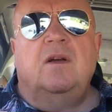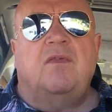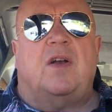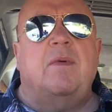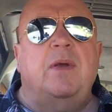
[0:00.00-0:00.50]

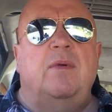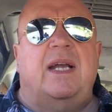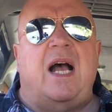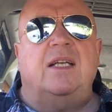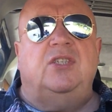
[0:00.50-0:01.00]
for
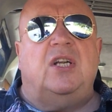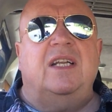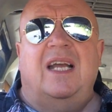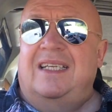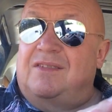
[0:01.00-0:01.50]

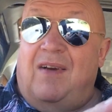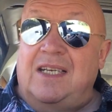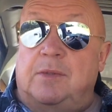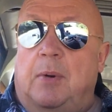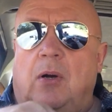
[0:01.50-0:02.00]
communication is
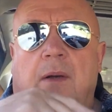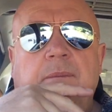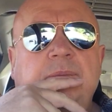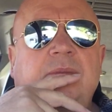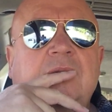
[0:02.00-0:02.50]
Facebook.
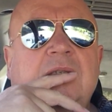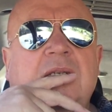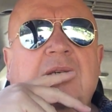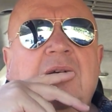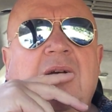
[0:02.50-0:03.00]

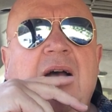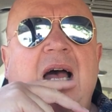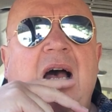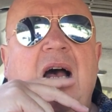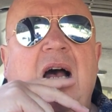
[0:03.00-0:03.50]

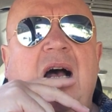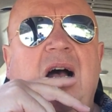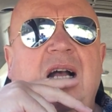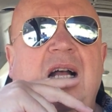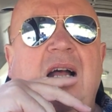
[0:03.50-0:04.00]

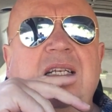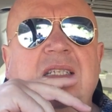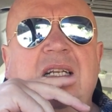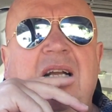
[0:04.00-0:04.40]
And